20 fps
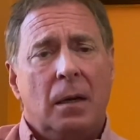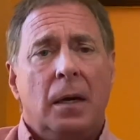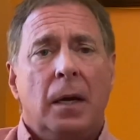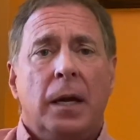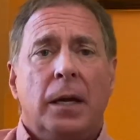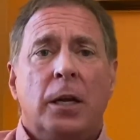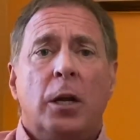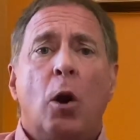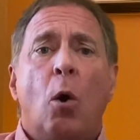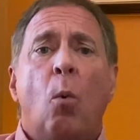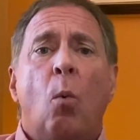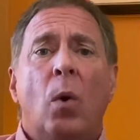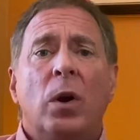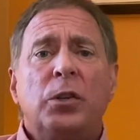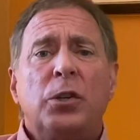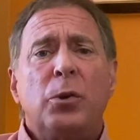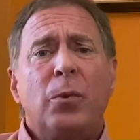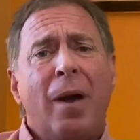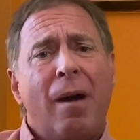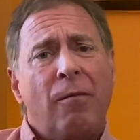You know,
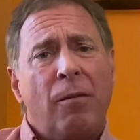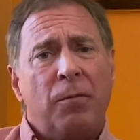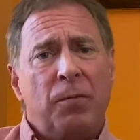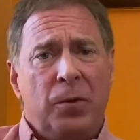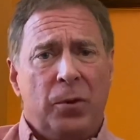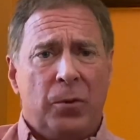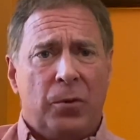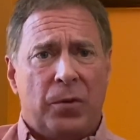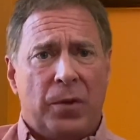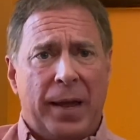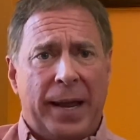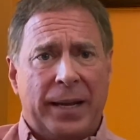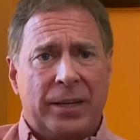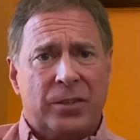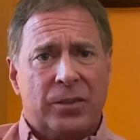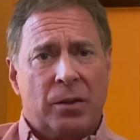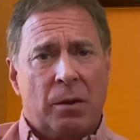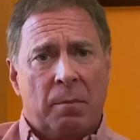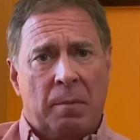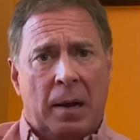once you have a few
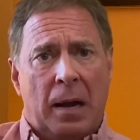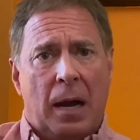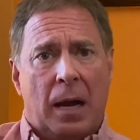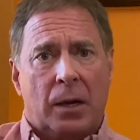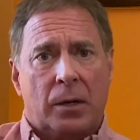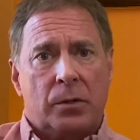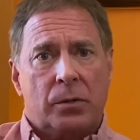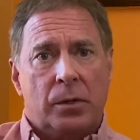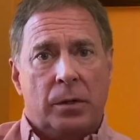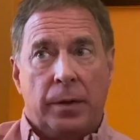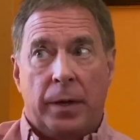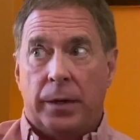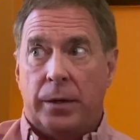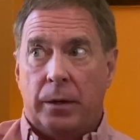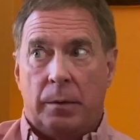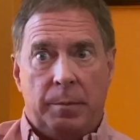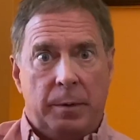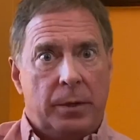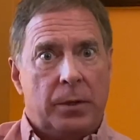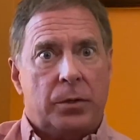things in the box, and they
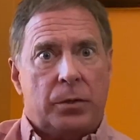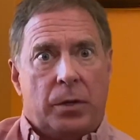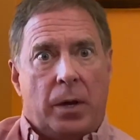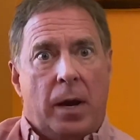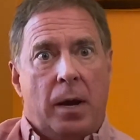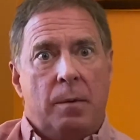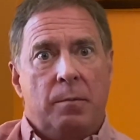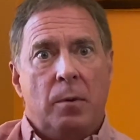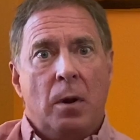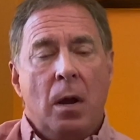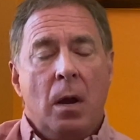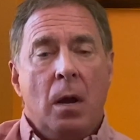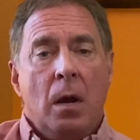could be the same,